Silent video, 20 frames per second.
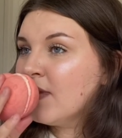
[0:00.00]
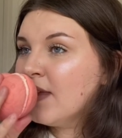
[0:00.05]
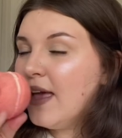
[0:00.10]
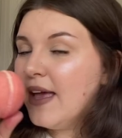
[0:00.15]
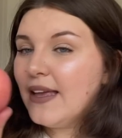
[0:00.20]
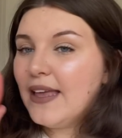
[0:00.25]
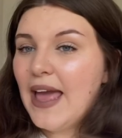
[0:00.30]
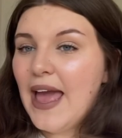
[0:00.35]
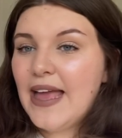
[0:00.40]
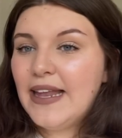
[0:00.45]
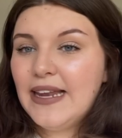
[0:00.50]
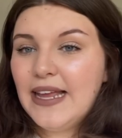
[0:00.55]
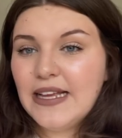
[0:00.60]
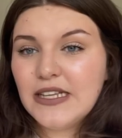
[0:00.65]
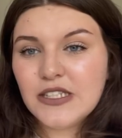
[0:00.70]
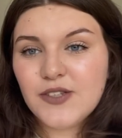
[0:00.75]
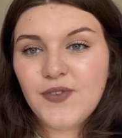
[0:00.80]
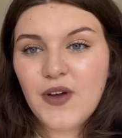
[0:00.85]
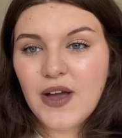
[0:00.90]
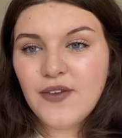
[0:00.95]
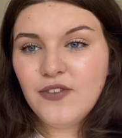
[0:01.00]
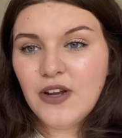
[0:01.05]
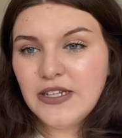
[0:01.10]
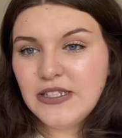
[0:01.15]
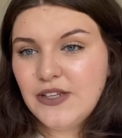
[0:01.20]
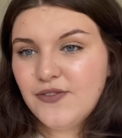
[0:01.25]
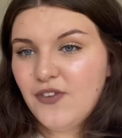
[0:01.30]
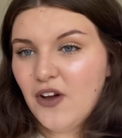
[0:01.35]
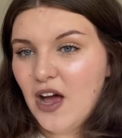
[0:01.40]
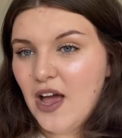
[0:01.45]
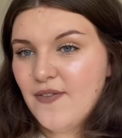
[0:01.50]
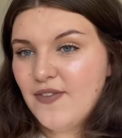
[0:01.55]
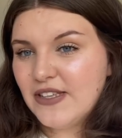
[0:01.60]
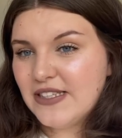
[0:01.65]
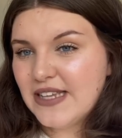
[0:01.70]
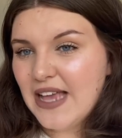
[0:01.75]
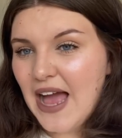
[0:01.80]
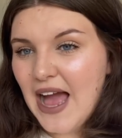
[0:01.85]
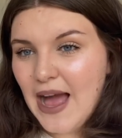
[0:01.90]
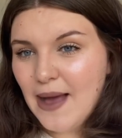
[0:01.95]
Again, it's $5.95.
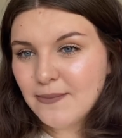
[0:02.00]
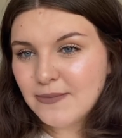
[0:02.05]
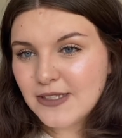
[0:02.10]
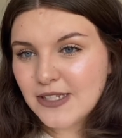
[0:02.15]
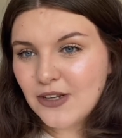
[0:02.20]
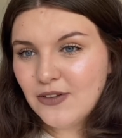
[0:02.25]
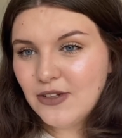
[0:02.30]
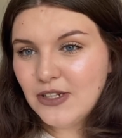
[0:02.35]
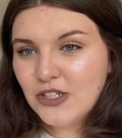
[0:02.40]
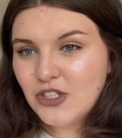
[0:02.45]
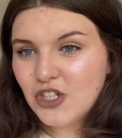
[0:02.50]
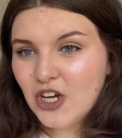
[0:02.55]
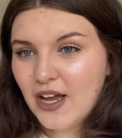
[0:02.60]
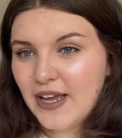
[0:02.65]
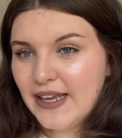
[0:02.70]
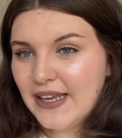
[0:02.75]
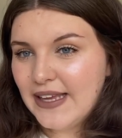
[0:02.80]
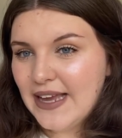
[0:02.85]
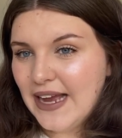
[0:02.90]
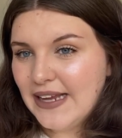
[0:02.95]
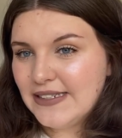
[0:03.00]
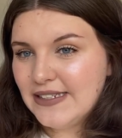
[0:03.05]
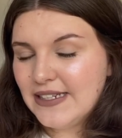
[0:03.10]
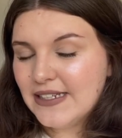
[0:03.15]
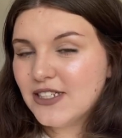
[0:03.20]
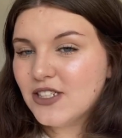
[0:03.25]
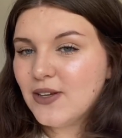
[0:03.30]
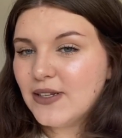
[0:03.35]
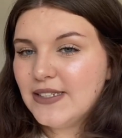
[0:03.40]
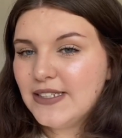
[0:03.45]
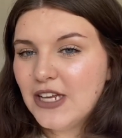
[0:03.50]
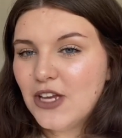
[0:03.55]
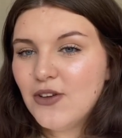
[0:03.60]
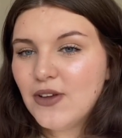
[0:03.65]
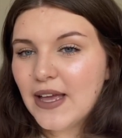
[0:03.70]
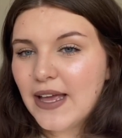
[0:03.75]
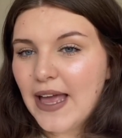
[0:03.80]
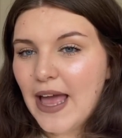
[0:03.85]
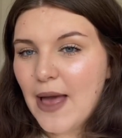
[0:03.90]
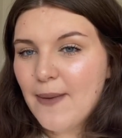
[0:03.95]
It's absolutely gigantic. So I'd say you
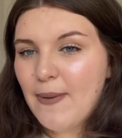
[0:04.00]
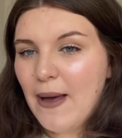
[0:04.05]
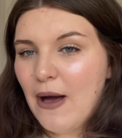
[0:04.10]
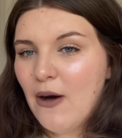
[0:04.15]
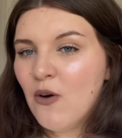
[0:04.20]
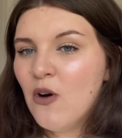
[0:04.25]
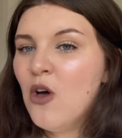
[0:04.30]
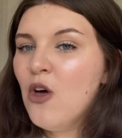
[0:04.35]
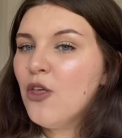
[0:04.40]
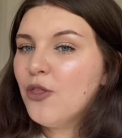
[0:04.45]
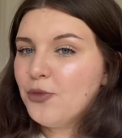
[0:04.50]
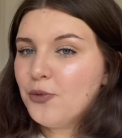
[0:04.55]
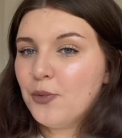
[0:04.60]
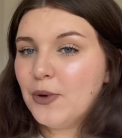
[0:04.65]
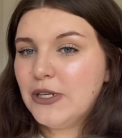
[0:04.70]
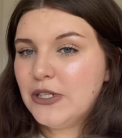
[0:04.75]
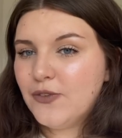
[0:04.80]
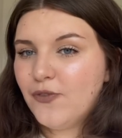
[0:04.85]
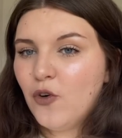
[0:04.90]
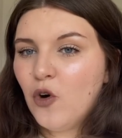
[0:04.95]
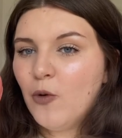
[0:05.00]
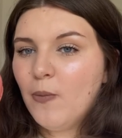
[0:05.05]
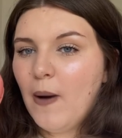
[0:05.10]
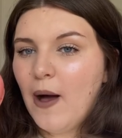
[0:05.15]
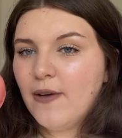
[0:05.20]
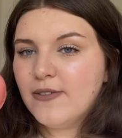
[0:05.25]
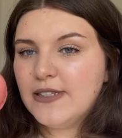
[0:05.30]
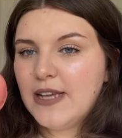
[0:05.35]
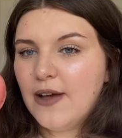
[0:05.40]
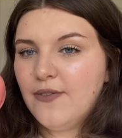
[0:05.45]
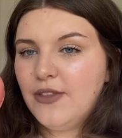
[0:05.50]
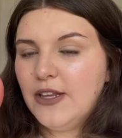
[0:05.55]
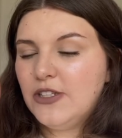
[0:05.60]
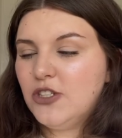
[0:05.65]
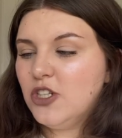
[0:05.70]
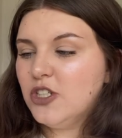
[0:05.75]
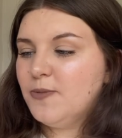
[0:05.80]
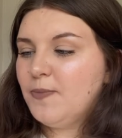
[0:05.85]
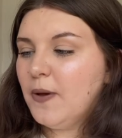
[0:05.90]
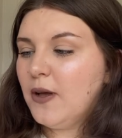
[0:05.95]
could get about 3 to 4 bars out of this
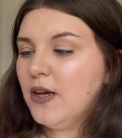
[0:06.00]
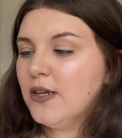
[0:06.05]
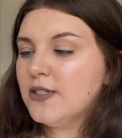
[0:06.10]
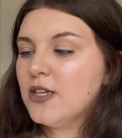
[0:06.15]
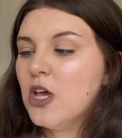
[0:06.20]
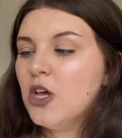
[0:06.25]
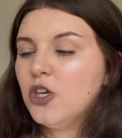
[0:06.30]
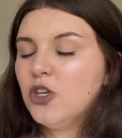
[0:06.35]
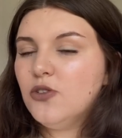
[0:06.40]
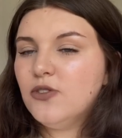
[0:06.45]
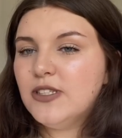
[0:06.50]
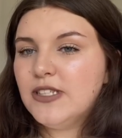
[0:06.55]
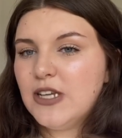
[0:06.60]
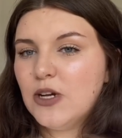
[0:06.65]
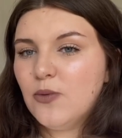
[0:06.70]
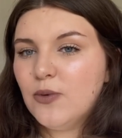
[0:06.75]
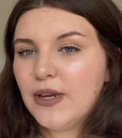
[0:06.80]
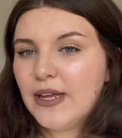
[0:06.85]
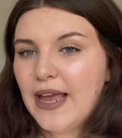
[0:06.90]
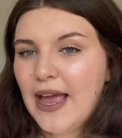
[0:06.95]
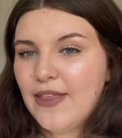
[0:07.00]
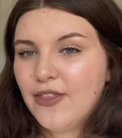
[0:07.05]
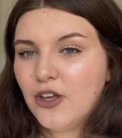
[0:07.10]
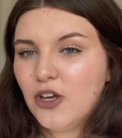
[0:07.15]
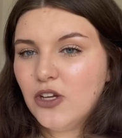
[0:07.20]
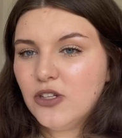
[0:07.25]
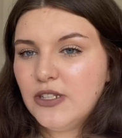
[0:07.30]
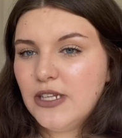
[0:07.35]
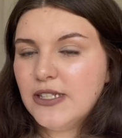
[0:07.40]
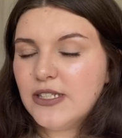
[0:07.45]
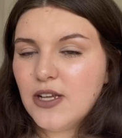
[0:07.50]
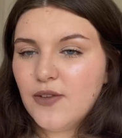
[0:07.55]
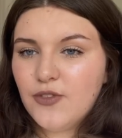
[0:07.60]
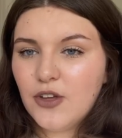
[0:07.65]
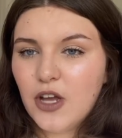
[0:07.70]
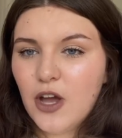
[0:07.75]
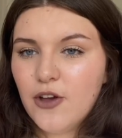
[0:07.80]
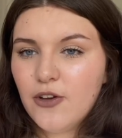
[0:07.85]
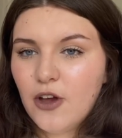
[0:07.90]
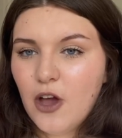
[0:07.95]
just because you still want to get the goodness of the
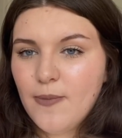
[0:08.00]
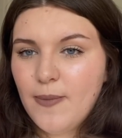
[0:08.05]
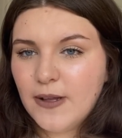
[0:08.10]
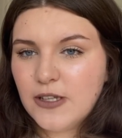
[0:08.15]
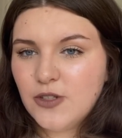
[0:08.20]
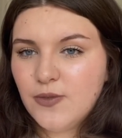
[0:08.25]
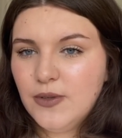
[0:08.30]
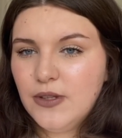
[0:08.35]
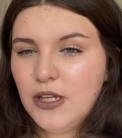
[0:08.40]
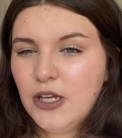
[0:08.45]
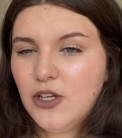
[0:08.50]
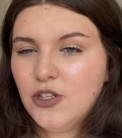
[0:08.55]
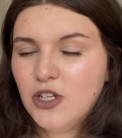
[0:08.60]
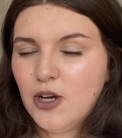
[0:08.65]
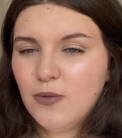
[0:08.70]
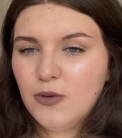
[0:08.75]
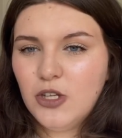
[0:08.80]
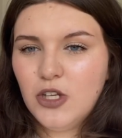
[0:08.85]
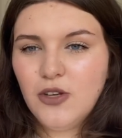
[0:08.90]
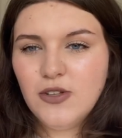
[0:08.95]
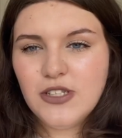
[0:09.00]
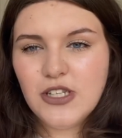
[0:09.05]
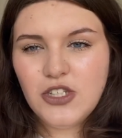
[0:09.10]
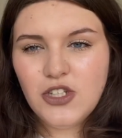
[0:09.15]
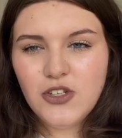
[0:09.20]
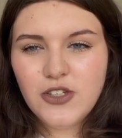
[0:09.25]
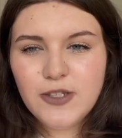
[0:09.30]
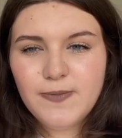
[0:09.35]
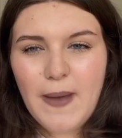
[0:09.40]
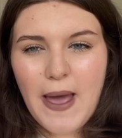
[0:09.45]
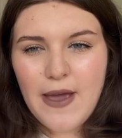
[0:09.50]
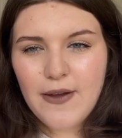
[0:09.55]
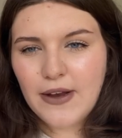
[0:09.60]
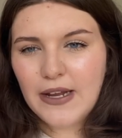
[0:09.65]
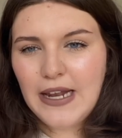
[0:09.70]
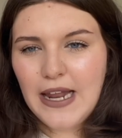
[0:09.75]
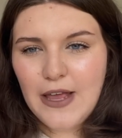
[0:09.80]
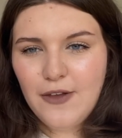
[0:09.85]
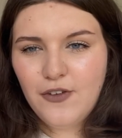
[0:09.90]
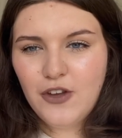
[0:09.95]
cocoa butter in there. You don't want to use it too
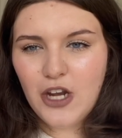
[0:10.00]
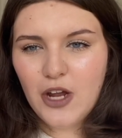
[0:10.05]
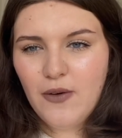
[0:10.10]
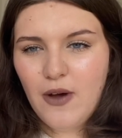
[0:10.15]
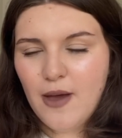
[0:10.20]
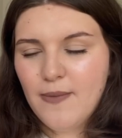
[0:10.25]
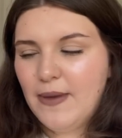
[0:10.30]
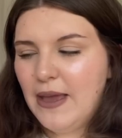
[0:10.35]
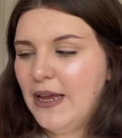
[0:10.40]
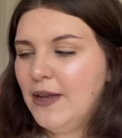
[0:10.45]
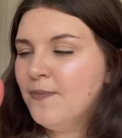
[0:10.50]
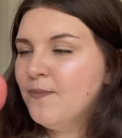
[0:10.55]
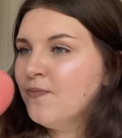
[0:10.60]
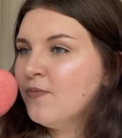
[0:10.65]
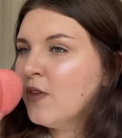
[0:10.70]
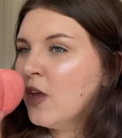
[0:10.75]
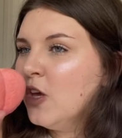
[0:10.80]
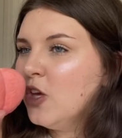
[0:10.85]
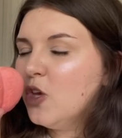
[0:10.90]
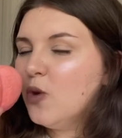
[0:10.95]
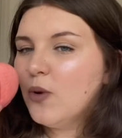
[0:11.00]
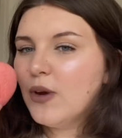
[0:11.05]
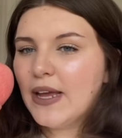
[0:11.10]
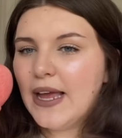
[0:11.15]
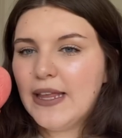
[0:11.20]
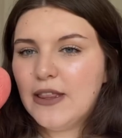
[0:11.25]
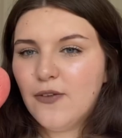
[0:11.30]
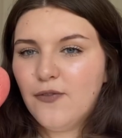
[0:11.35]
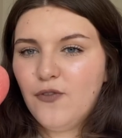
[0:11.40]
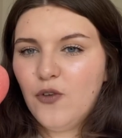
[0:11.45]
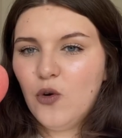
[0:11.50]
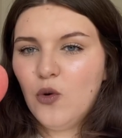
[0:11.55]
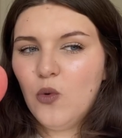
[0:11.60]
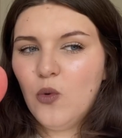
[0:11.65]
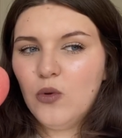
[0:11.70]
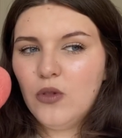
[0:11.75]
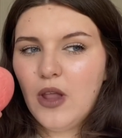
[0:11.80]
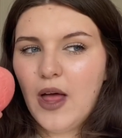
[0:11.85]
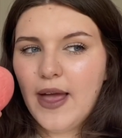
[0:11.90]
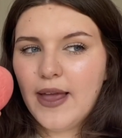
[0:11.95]
sparingly, if you know what I mean. You want to get the
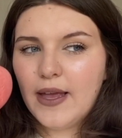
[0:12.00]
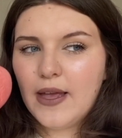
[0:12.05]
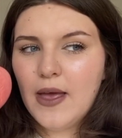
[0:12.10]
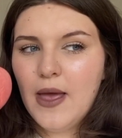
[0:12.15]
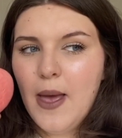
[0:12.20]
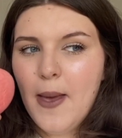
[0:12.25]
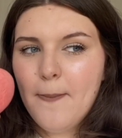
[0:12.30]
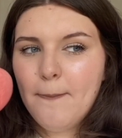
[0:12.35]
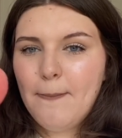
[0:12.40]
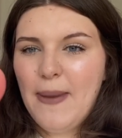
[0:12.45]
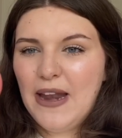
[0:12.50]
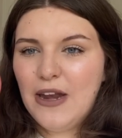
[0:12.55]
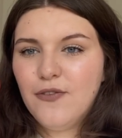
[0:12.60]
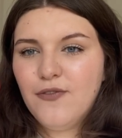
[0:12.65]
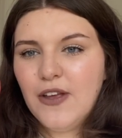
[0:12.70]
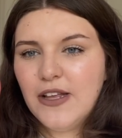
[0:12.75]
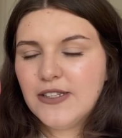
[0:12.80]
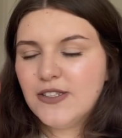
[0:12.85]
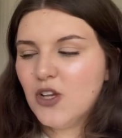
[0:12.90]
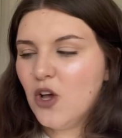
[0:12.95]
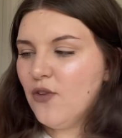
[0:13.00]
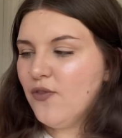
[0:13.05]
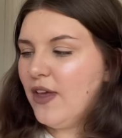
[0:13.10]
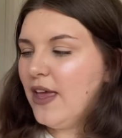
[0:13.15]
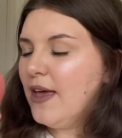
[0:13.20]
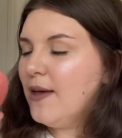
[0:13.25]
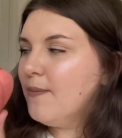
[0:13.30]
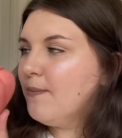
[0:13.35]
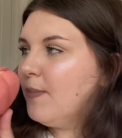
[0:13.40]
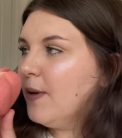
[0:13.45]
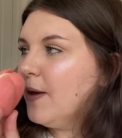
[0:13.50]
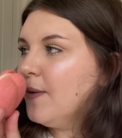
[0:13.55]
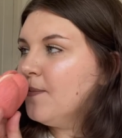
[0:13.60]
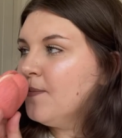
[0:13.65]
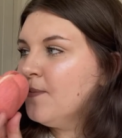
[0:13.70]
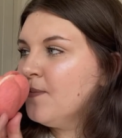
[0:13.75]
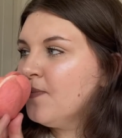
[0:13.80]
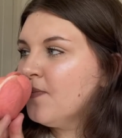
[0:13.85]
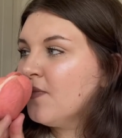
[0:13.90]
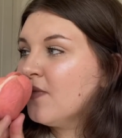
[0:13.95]
full like benefits of it. But
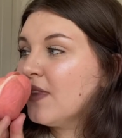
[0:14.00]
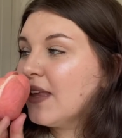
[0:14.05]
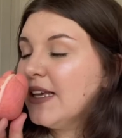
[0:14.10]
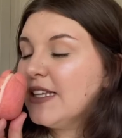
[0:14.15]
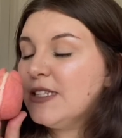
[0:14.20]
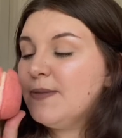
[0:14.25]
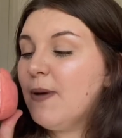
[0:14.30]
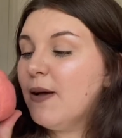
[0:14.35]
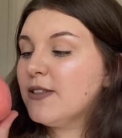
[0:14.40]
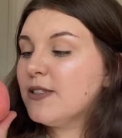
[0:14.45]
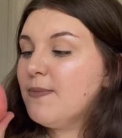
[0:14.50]
it smells